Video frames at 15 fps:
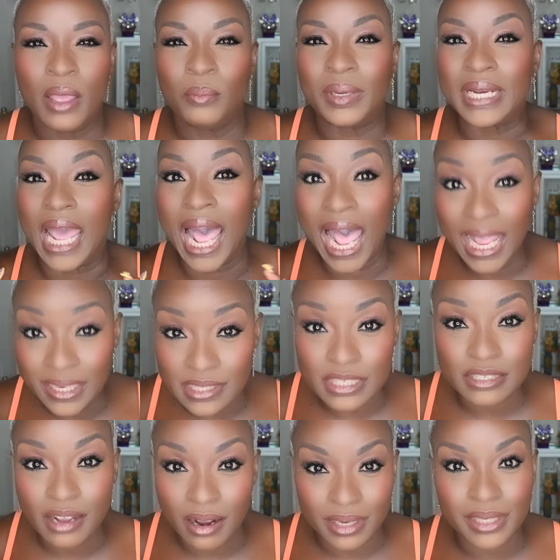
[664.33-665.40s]
but I
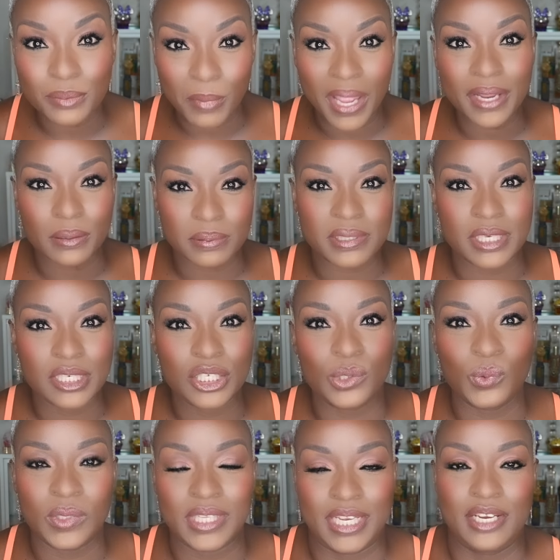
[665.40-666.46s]
started my
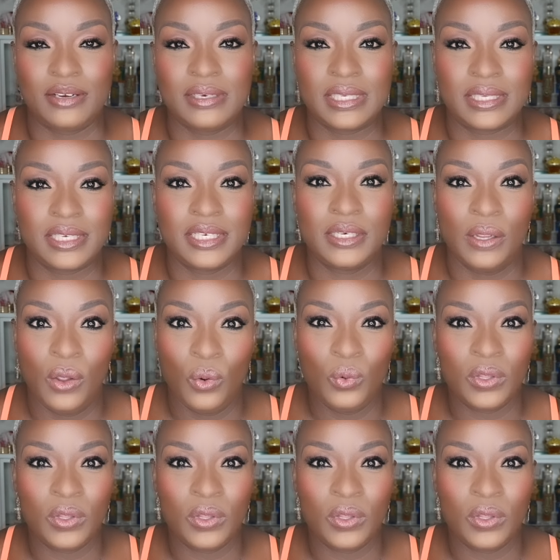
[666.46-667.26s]
obsession with kerosene